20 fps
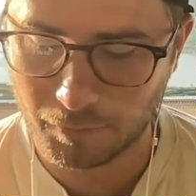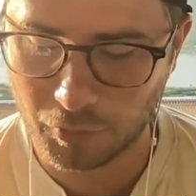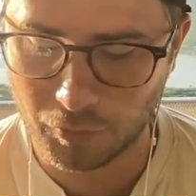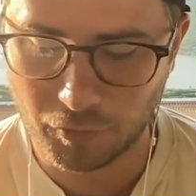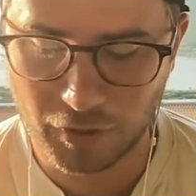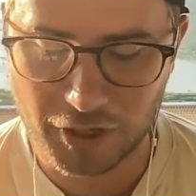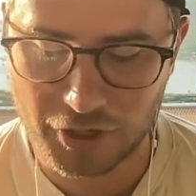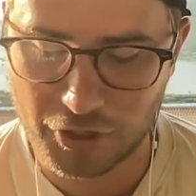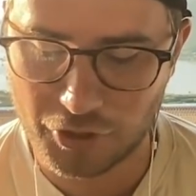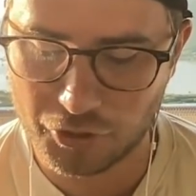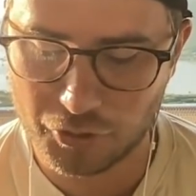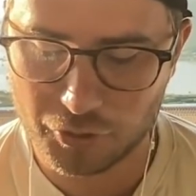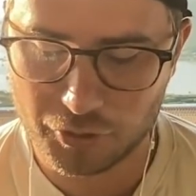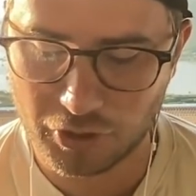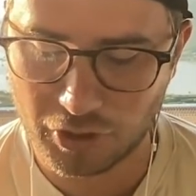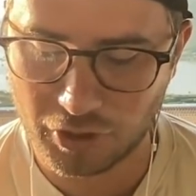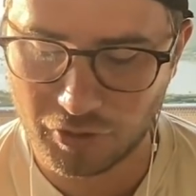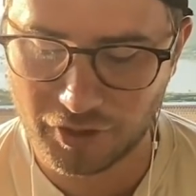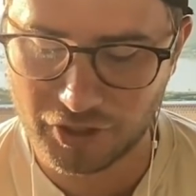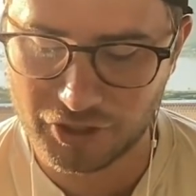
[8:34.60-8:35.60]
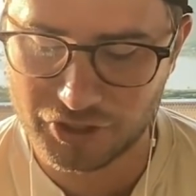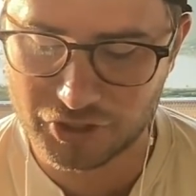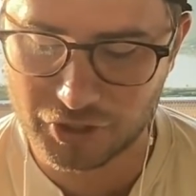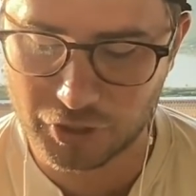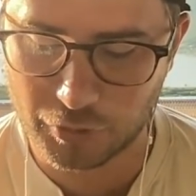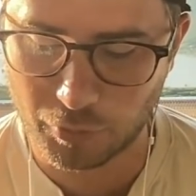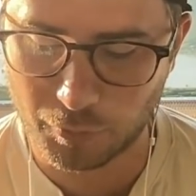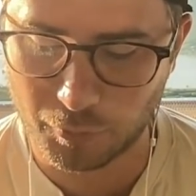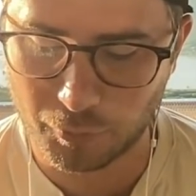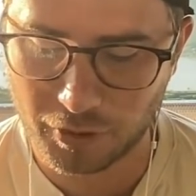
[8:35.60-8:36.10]
But right here, you can already
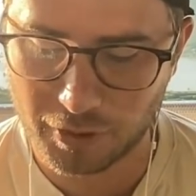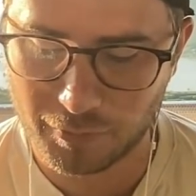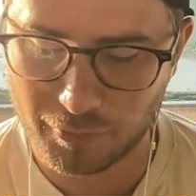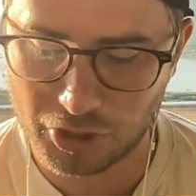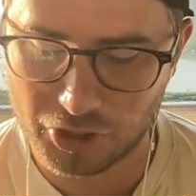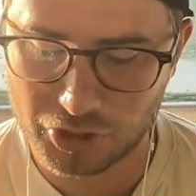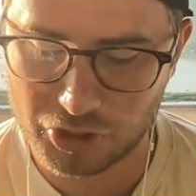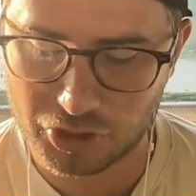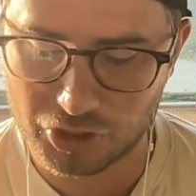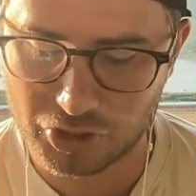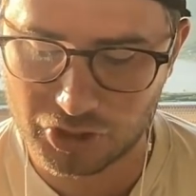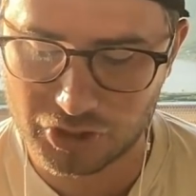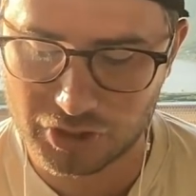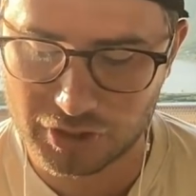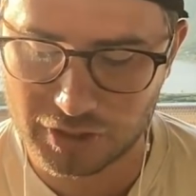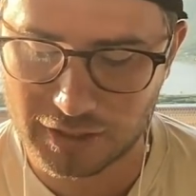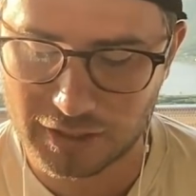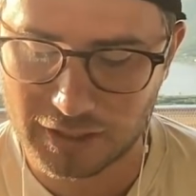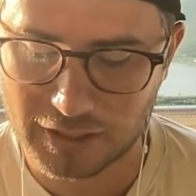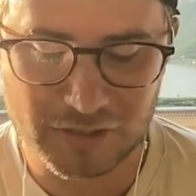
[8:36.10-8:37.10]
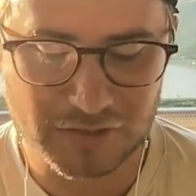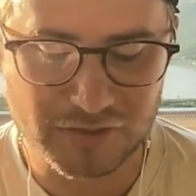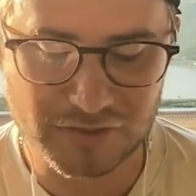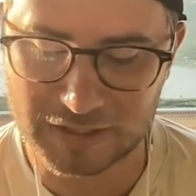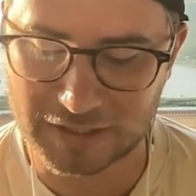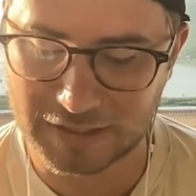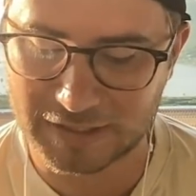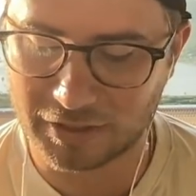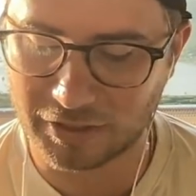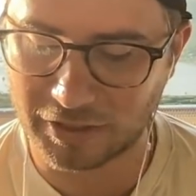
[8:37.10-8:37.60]
see we're pretty much just
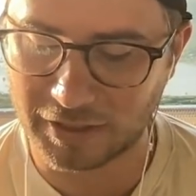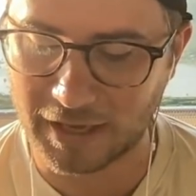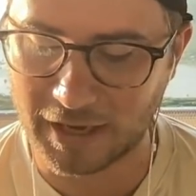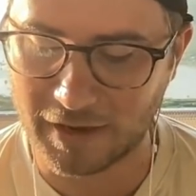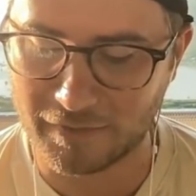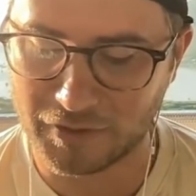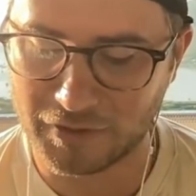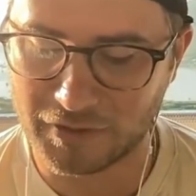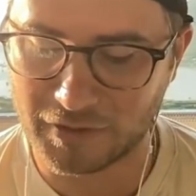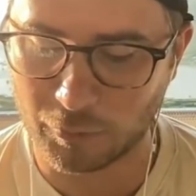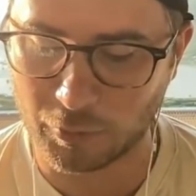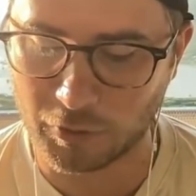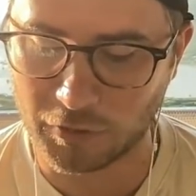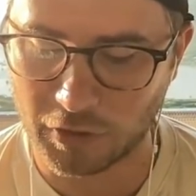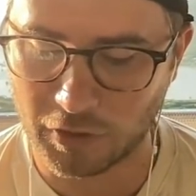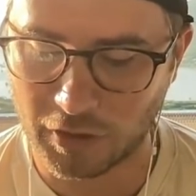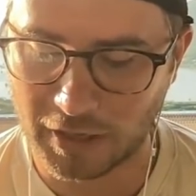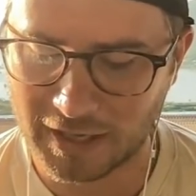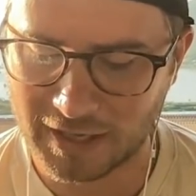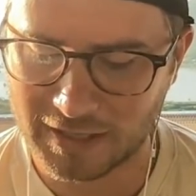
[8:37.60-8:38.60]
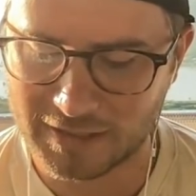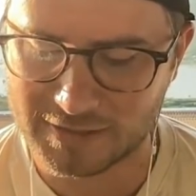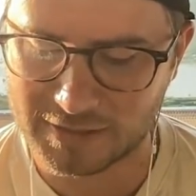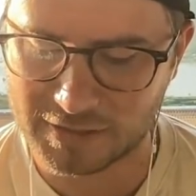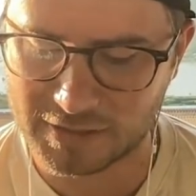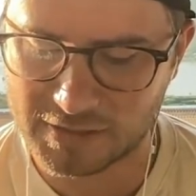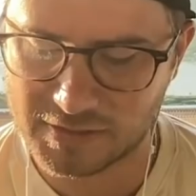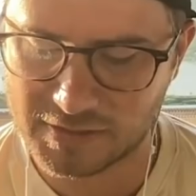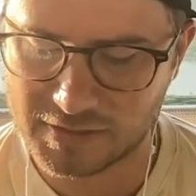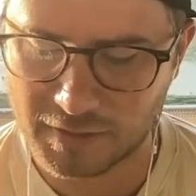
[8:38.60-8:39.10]
instant killing everything with our
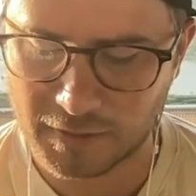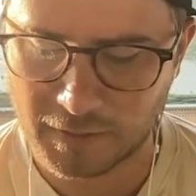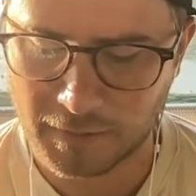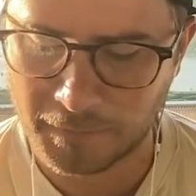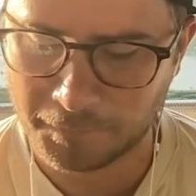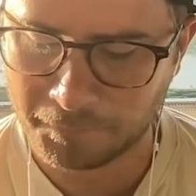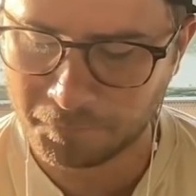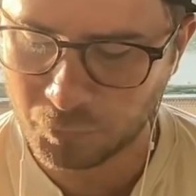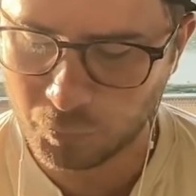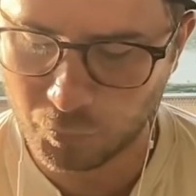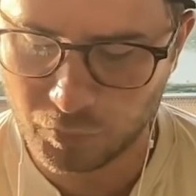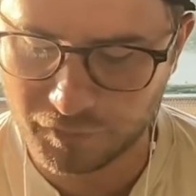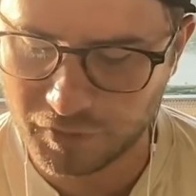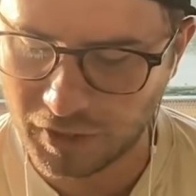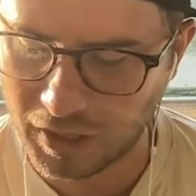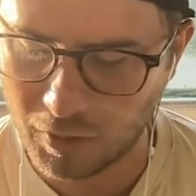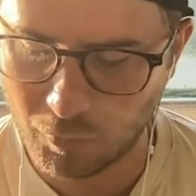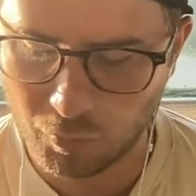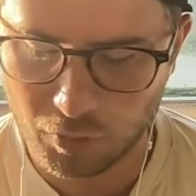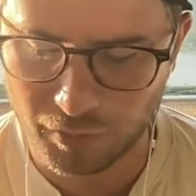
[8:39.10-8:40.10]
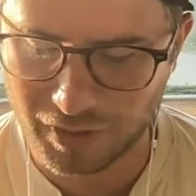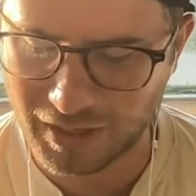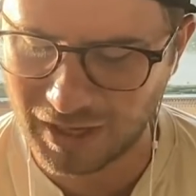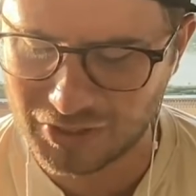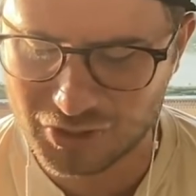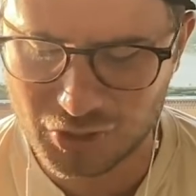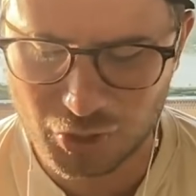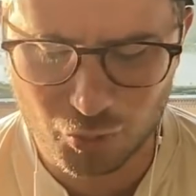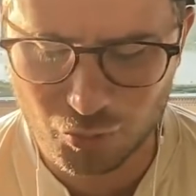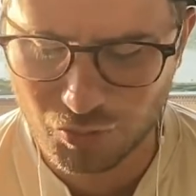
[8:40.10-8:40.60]
hexes. We've got, what do we
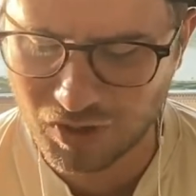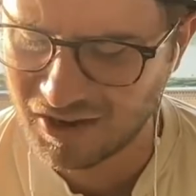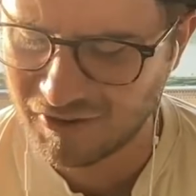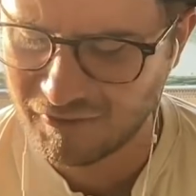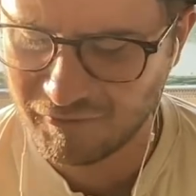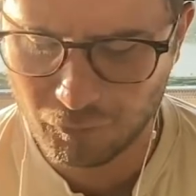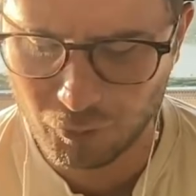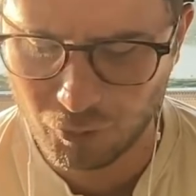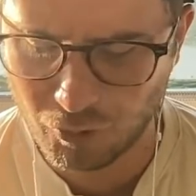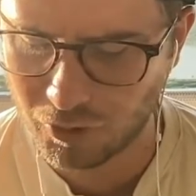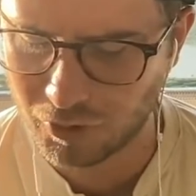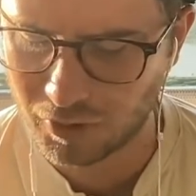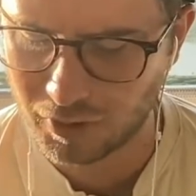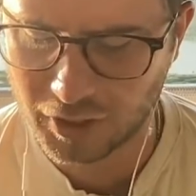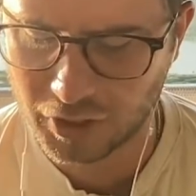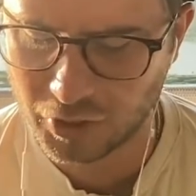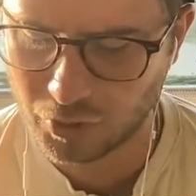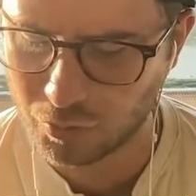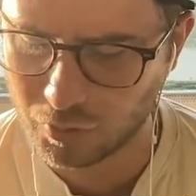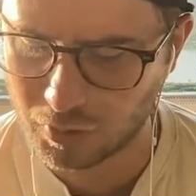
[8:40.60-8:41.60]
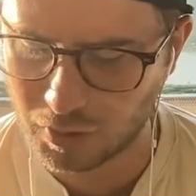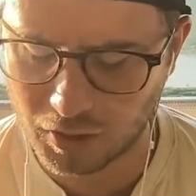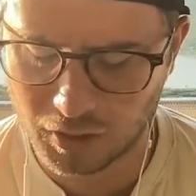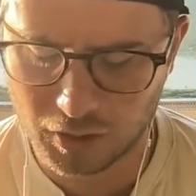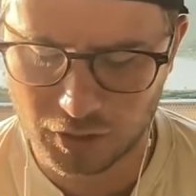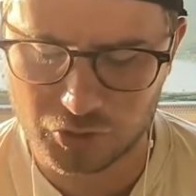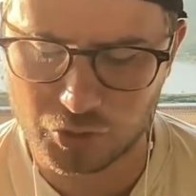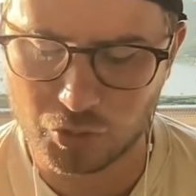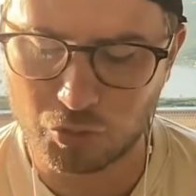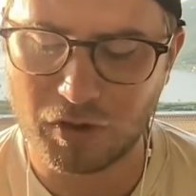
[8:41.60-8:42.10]
got? Two rank four,
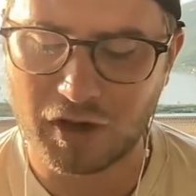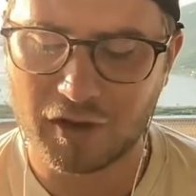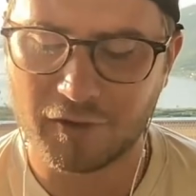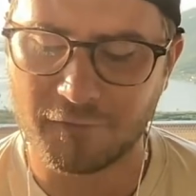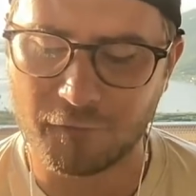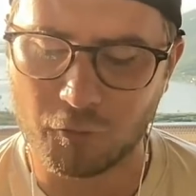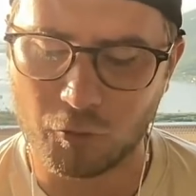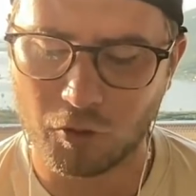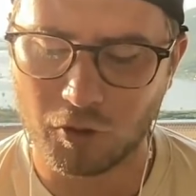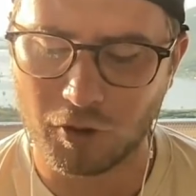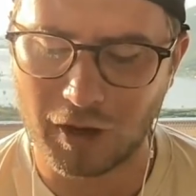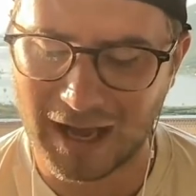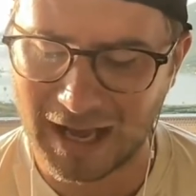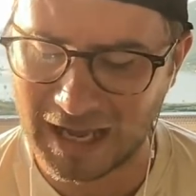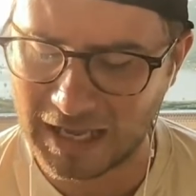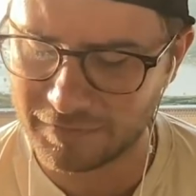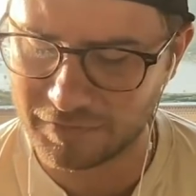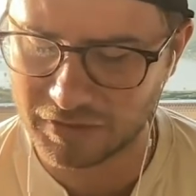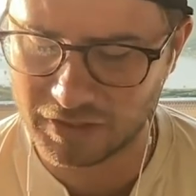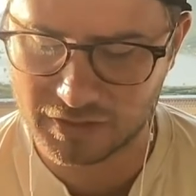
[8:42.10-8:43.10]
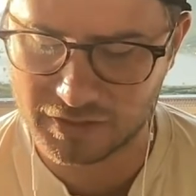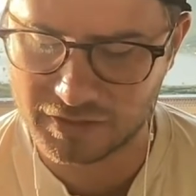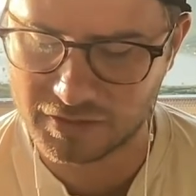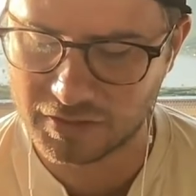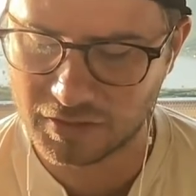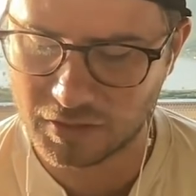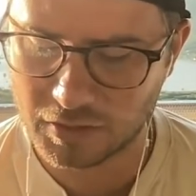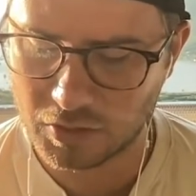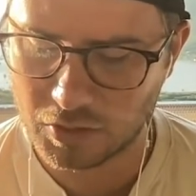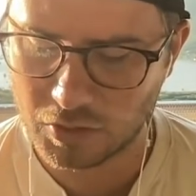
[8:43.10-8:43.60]
uh, two rank four
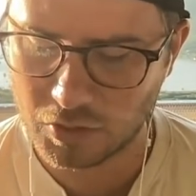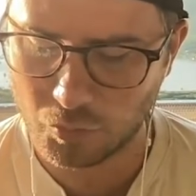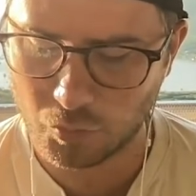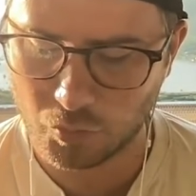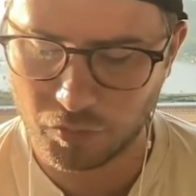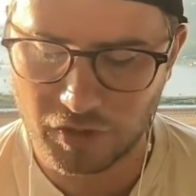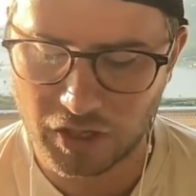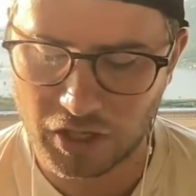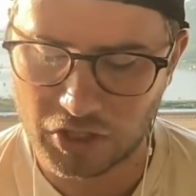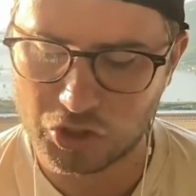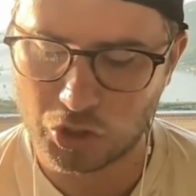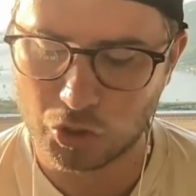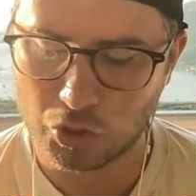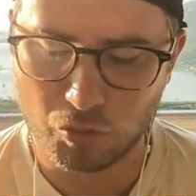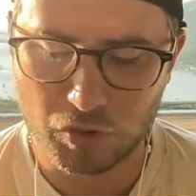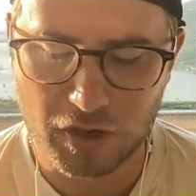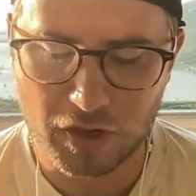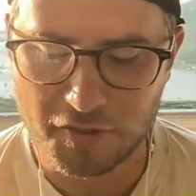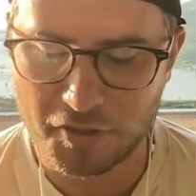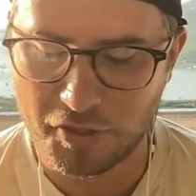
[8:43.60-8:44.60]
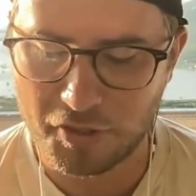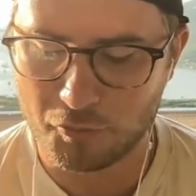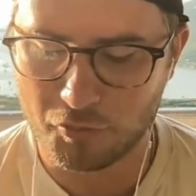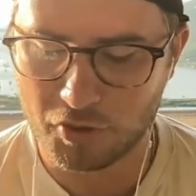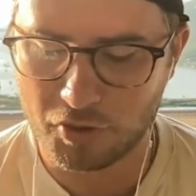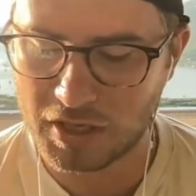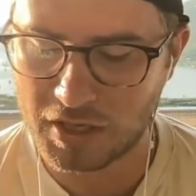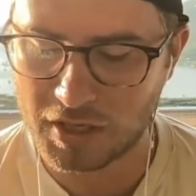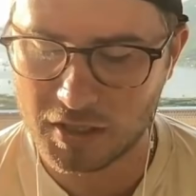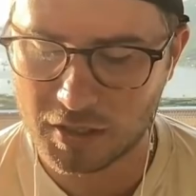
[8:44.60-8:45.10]
Ivies. We've got two rank
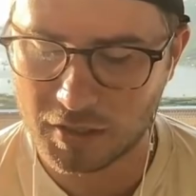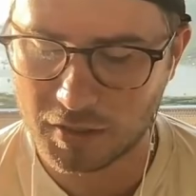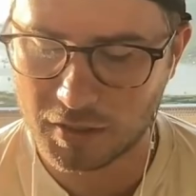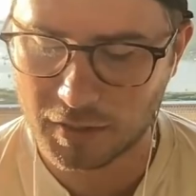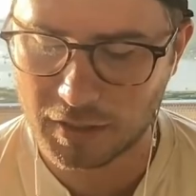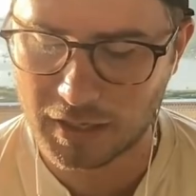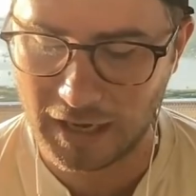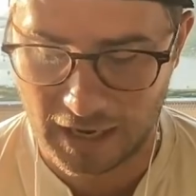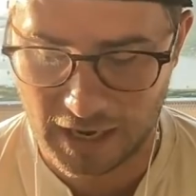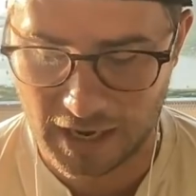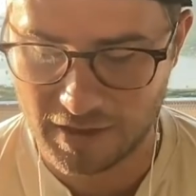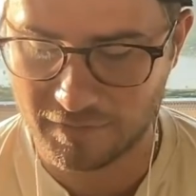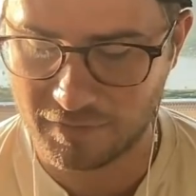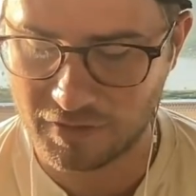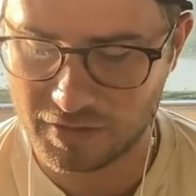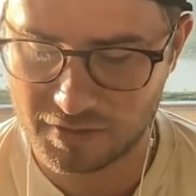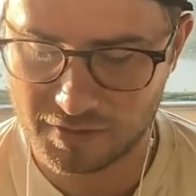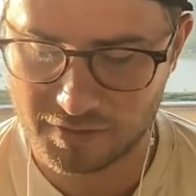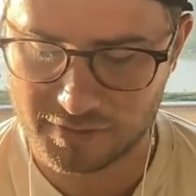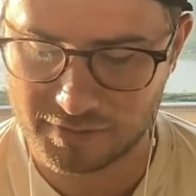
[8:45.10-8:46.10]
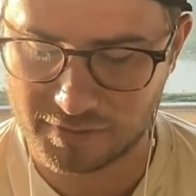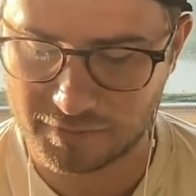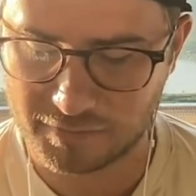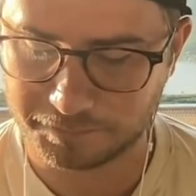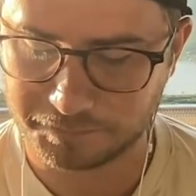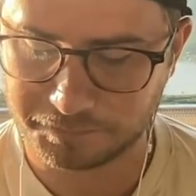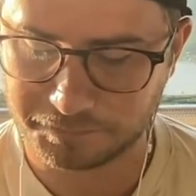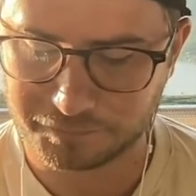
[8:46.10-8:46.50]
three Ivies.